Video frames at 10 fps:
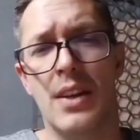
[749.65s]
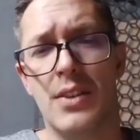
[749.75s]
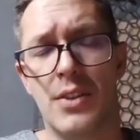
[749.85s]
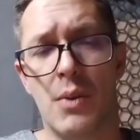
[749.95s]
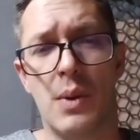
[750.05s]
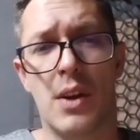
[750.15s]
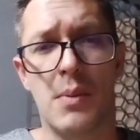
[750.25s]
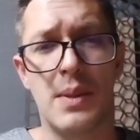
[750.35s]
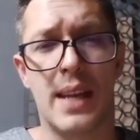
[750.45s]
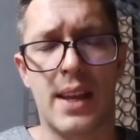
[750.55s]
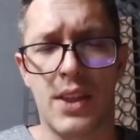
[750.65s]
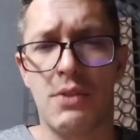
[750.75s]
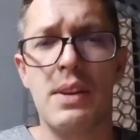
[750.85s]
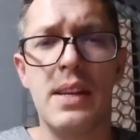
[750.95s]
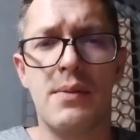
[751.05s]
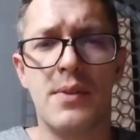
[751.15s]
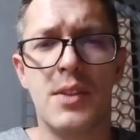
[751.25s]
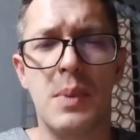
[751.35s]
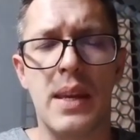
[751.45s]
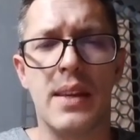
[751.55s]
So we're going to be taking 3 different
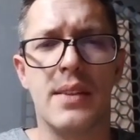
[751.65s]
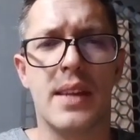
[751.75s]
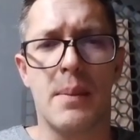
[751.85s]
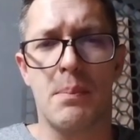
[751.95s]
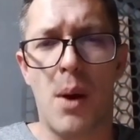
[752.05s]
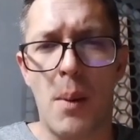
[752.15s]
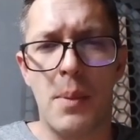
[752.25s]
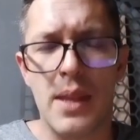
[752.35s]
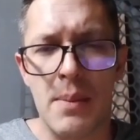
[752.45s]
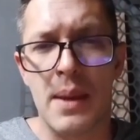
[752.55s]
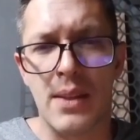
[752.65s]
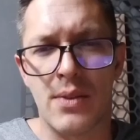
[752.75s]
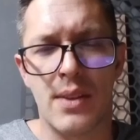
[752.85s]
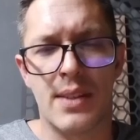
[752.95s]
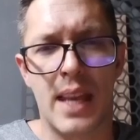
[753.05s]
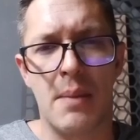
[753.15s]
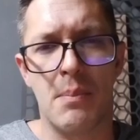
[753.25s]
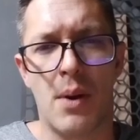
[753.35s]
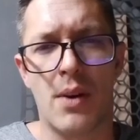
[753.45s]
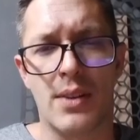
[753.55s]
speakers and popping them into the same
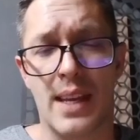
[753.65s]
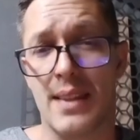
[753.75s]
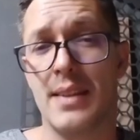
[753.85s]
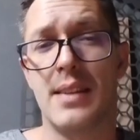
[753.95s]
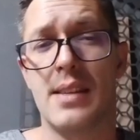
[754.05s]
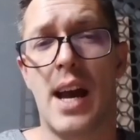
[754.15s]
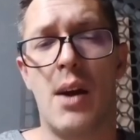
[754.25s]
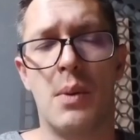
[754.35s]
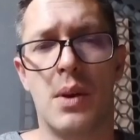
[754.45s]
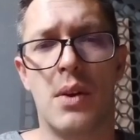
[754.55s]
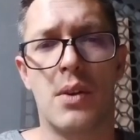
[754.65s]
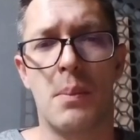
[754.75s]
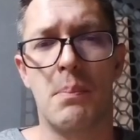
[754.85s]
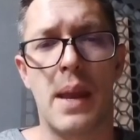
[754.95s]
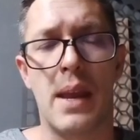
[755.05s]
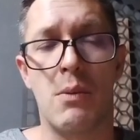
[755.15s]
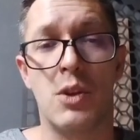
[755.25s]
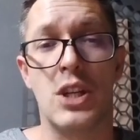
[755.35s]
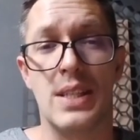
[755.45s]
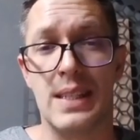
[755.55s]
box, and this is how we're going to compare
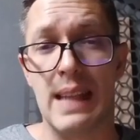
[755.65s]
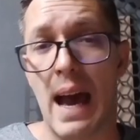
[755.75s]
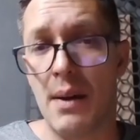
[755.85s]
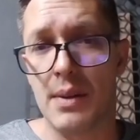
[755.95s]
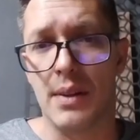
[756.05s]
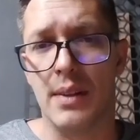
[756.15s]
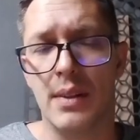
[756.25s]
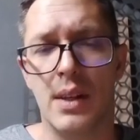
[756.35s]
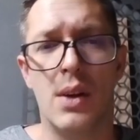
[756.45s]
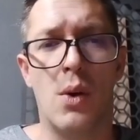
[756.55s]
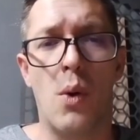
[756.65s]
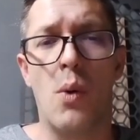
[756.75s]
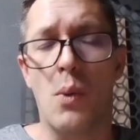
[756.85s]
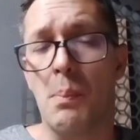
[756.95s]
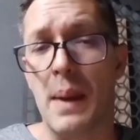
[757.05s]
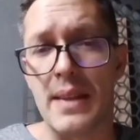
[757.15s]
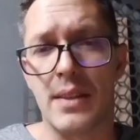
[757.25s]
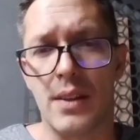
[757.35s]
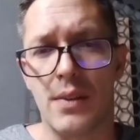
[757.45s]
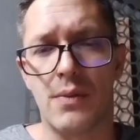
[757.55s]
which is louder or
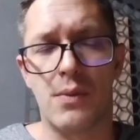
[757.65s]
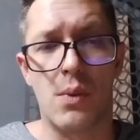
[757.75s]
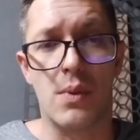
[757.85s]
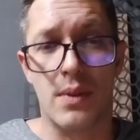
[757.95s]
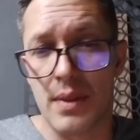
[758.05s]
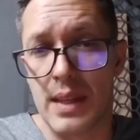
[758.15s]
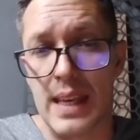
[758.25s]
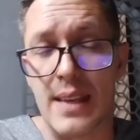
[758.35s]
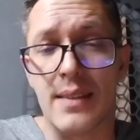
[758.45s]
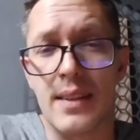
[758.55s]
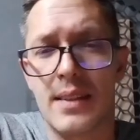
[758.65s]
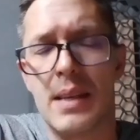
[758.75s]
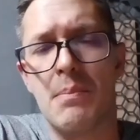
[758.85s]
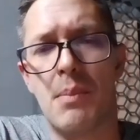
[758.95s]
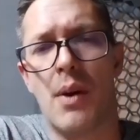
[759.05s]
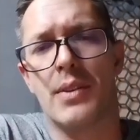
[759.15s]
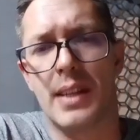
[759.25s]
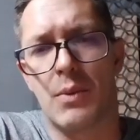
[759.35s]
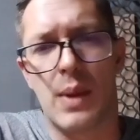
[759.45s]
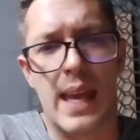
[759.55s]
better for the existing box
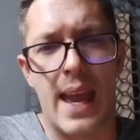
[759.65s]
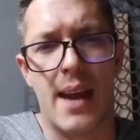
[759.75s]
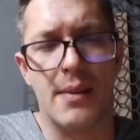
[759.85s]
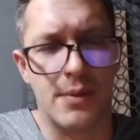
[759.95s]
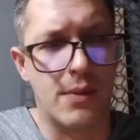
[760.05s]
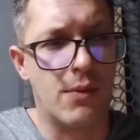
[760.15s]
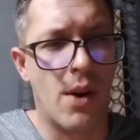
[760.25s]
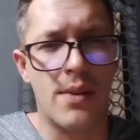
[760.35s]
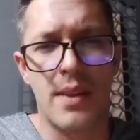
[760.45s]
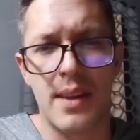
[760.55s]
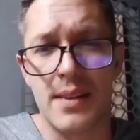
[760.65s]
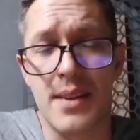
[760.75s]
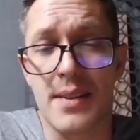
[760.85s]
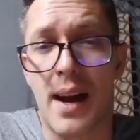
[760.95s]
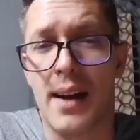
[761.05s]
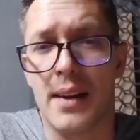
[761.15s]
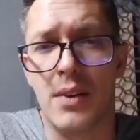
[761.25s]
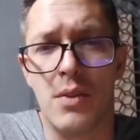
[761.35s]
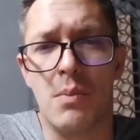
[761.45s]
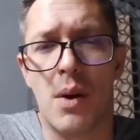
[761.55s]
that we have, rather than design a
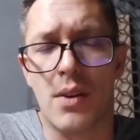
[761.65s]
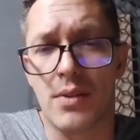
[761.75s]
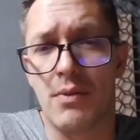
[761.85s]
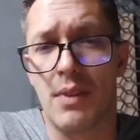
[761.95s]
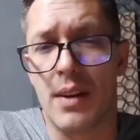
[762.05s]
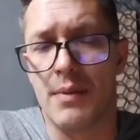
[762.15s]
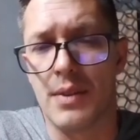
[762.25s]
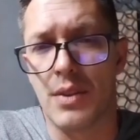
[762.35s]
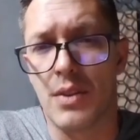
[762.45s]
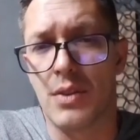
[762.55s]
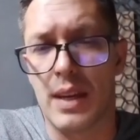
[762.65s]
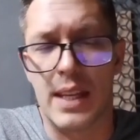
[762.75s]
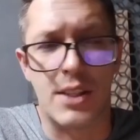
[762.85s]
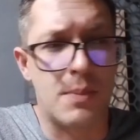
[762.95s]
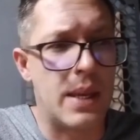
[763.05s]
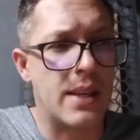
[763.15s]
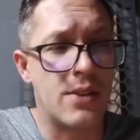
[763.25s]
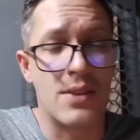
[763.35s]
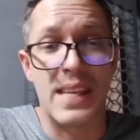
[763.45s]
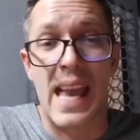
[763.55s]
new box relevant to each speaker
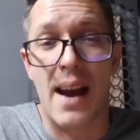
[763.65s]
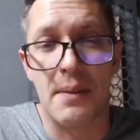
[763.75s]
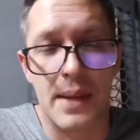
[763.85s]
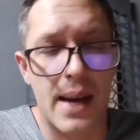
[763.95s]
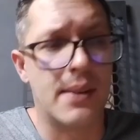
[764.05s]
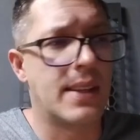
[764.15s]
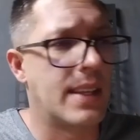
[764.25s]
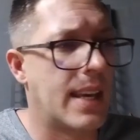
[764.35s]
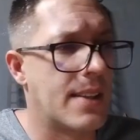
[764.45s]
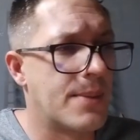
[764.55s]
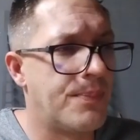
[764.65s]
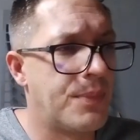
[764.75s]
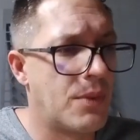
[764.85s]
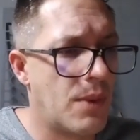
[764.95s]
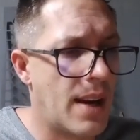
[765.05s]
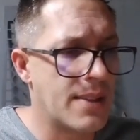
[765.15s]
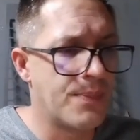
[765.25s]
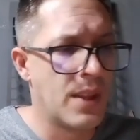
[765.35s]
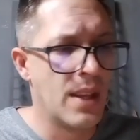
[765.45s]
to see how loud it can get, right?